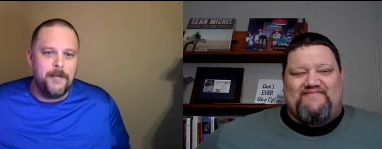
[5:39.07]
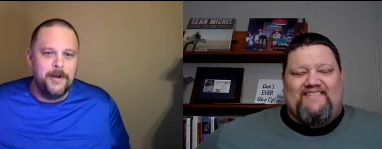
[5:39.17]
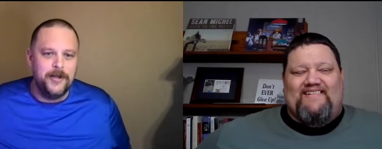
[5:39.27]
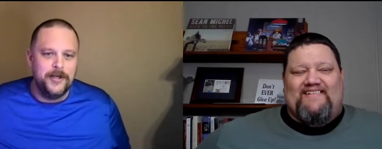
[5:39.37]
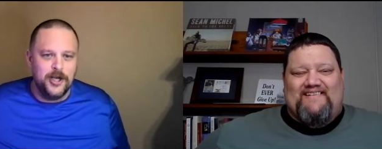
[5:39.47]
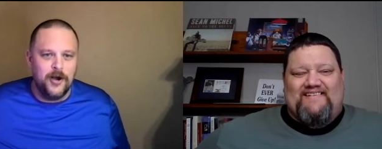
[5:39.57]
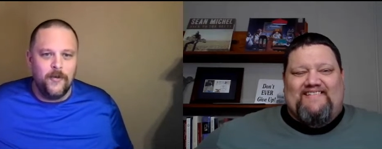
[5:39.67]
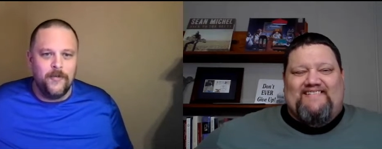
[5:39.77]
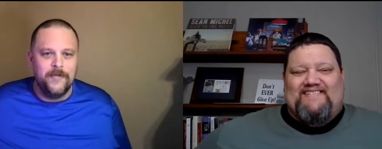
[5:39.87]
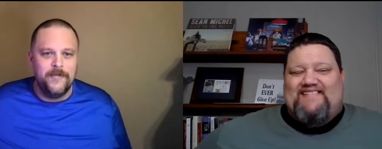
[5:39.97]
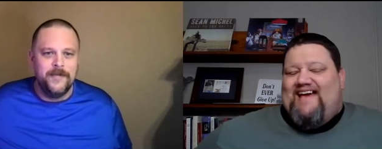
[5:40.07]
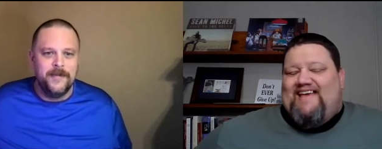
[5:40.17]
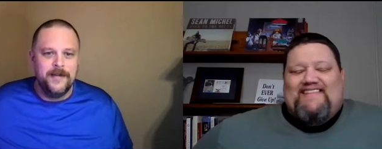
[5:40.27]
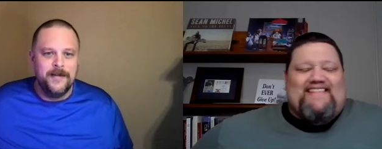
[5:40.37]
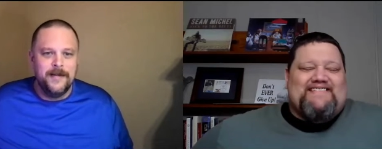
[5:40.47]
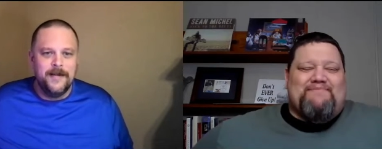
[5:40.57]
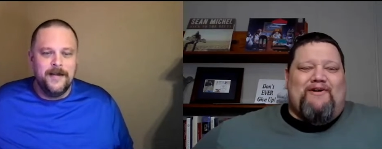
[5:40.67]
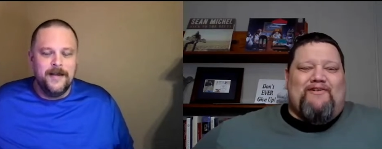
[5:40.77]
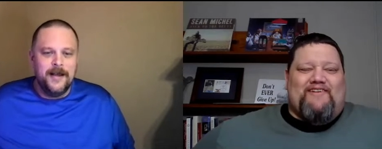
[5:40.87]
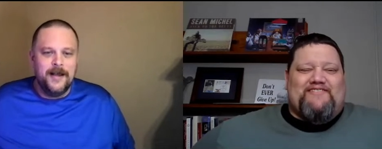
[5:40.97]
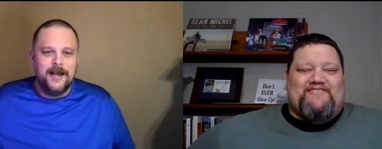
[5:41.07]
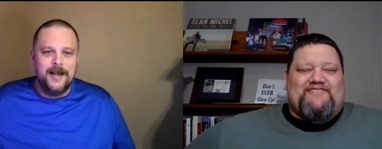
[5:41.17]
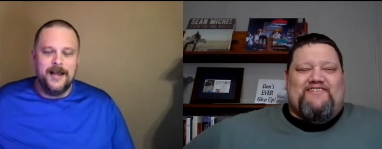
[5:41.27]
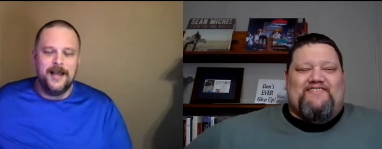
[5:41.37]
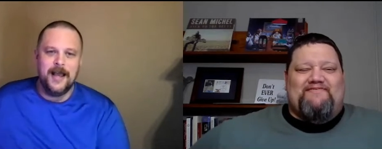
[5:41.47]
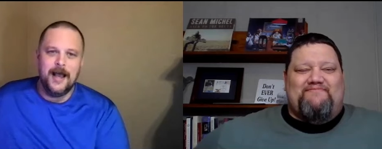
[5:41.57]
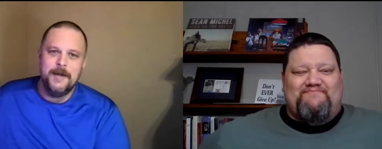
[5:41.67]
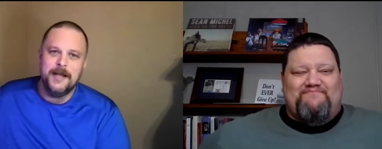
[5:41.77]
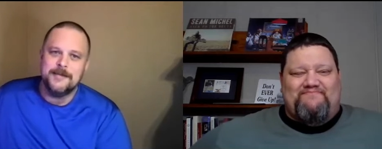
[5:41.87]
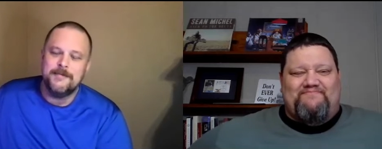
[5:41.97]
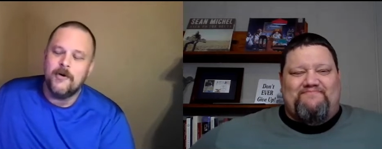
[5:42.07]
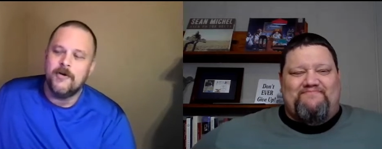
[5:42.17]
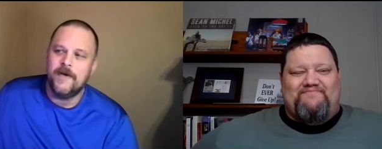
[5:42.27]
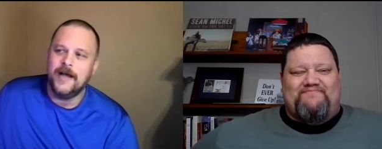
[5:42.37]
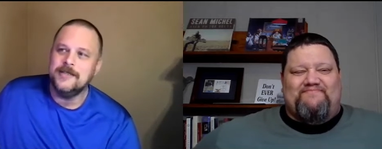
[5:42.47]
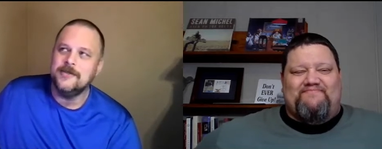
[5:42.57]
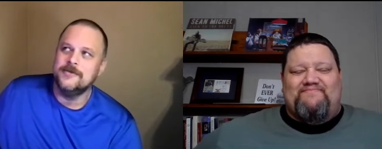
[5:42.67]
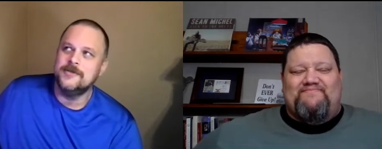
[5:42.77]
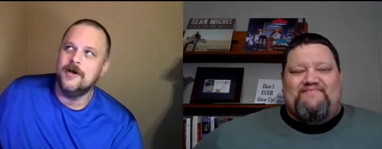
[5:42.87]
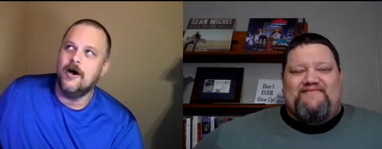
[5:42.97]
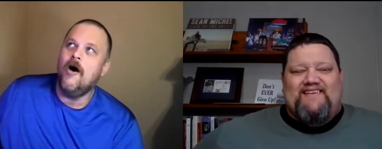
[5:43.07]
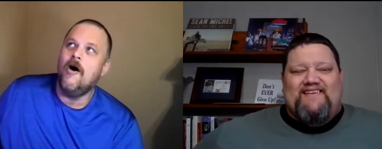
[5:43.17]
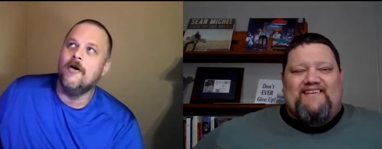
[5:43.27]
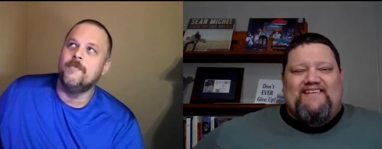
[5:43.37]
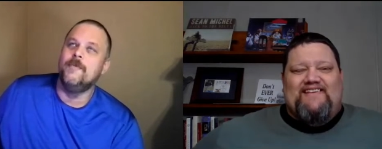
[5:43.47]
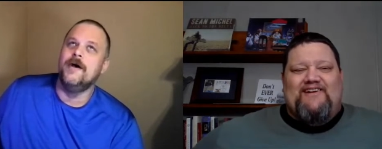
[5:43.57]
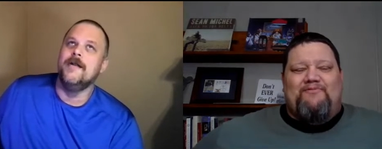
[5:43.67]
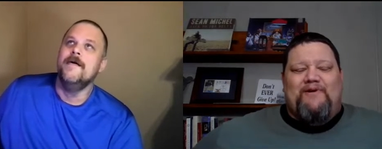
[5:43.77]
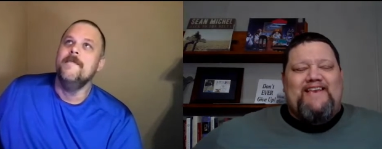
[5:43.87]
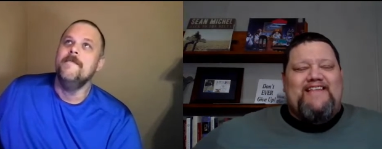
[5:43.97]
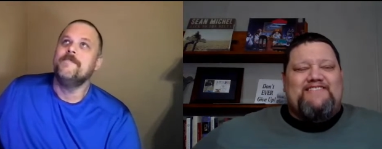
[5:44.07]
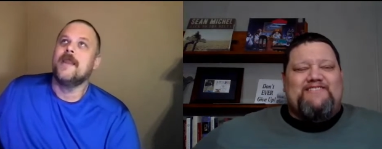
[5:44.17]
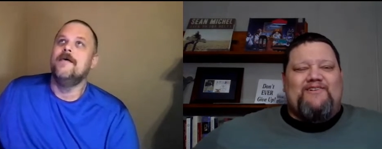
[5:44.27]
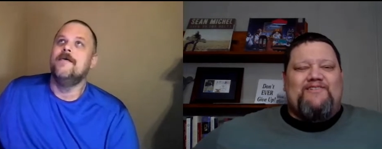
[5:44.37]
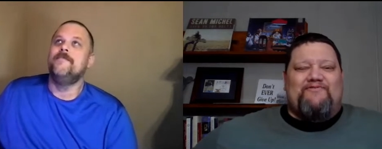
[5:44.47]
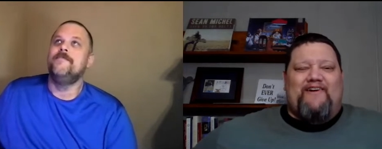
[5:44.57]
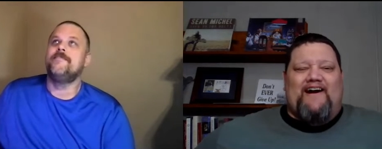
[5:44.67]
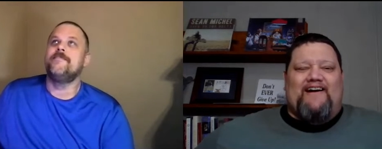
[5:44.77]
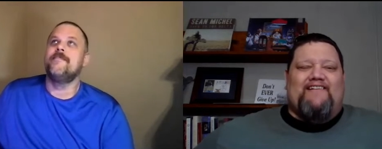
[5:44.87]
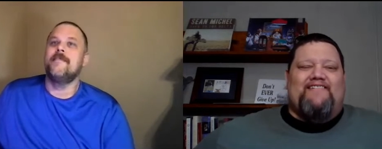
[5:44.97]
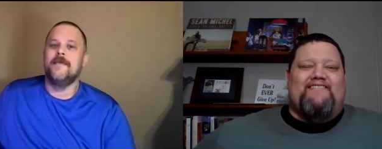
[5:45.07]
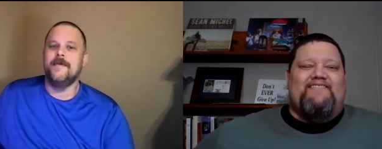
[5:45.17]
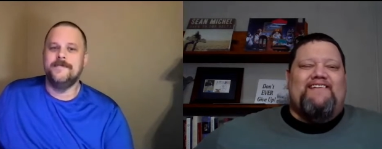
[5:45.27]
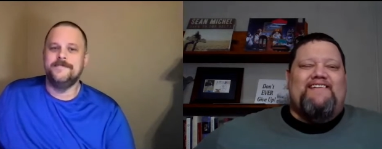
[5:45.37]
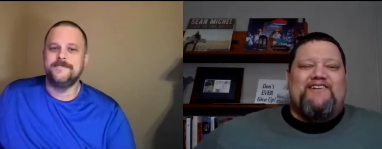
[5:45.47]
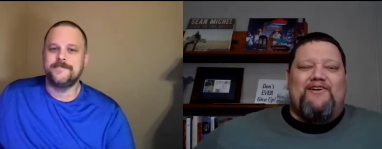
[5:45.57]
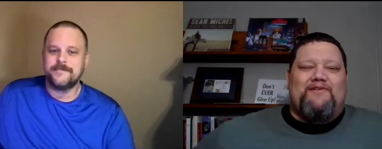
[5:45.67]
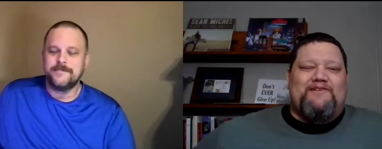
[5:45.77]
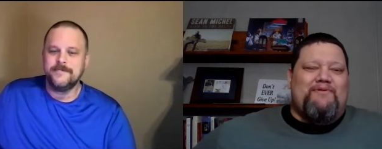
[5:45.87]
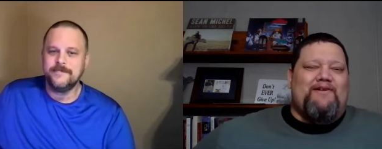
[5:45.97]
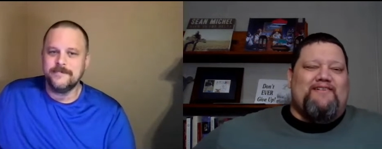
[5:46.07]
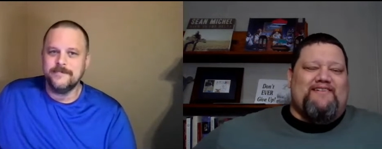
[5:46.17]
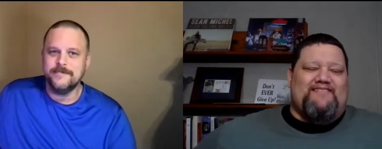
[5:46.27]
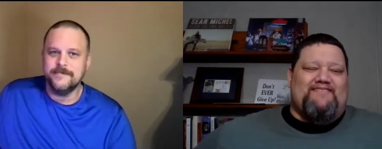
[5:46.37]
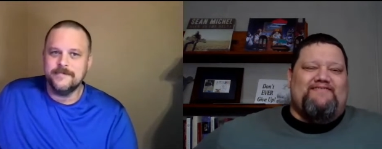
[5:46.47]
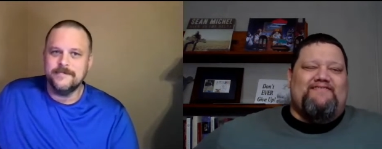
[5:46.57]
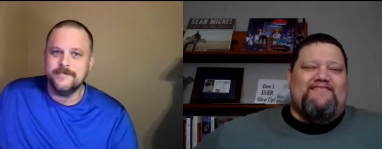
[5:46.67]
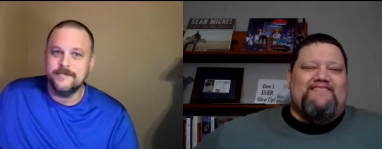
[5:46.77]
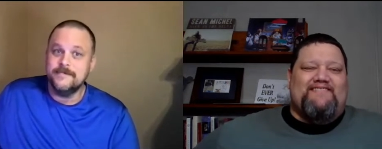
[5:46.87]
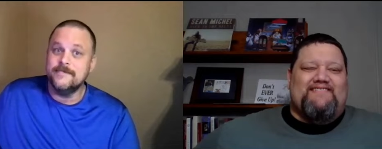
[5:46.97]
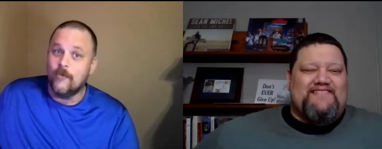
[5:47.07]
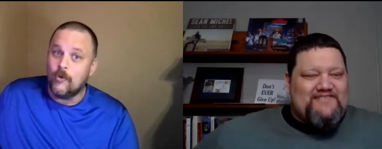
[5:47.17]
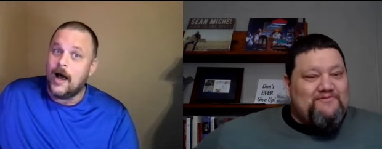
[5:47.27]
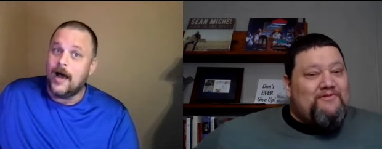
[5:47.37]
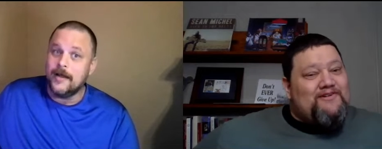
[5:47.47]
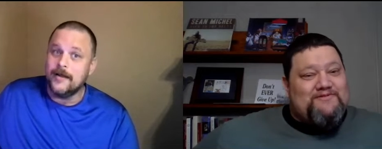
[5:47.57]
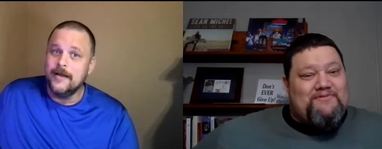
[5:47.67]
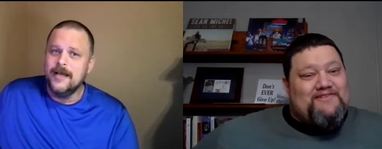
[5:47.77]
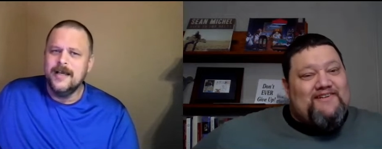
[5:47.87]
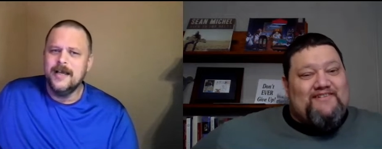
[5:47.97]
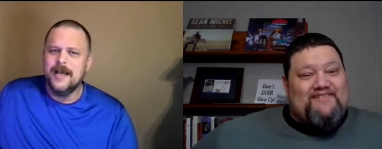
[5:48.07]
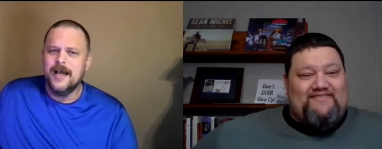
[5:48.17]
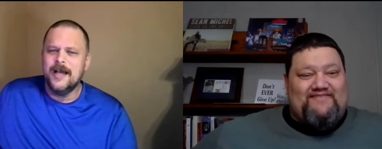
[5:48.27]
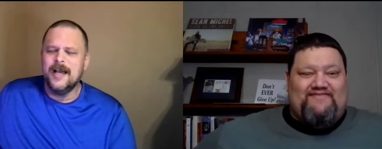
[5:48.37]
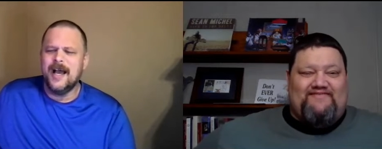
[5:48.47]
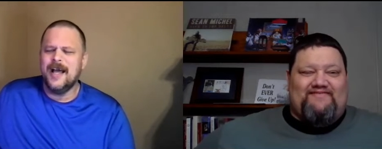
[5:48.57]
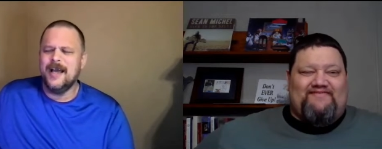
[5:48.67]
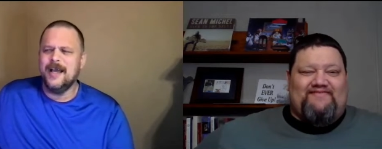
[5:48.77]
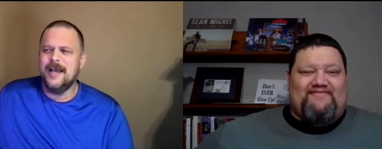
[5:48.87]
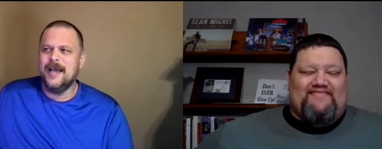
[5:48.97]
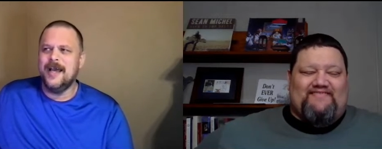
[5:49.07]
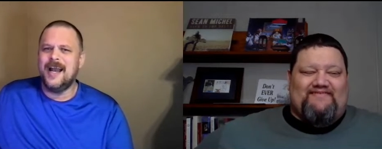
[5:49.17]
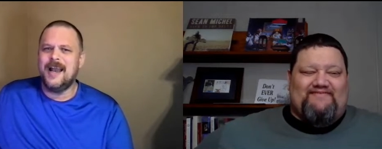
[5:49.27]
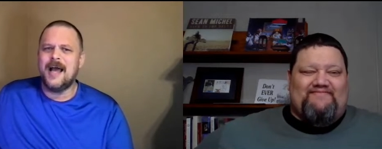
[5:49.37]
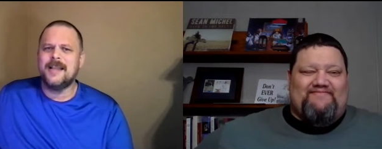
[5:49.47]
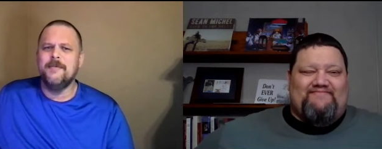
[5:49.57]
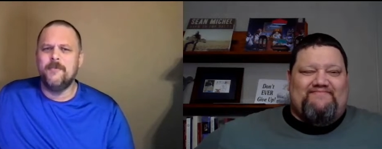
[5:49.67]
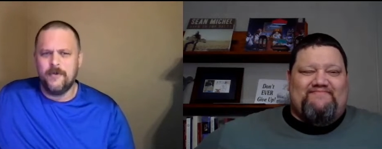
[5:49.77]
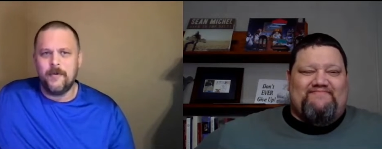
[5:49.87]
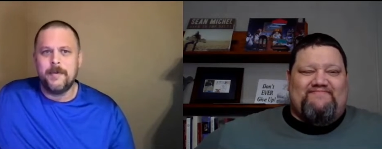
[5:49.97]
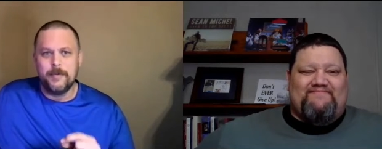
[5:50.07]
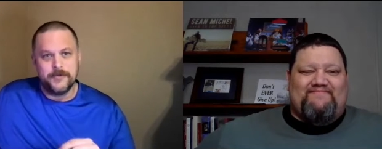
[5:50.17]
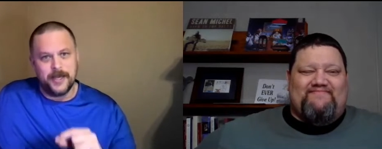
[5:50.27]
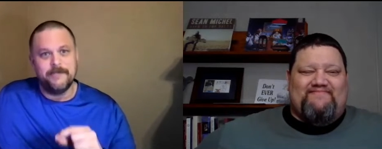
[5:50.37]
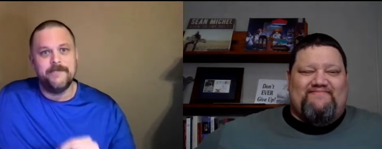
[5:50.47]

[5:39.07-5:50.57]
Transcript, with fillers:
Speaker 1: by Billy Joel. I think that's a motivational song. I mean, it's a motivational song, but you know, we didn't start the
Speaker 2: fire. It's always burning. Right. The world's been turning.
Speaker 1: And I like them where where people sing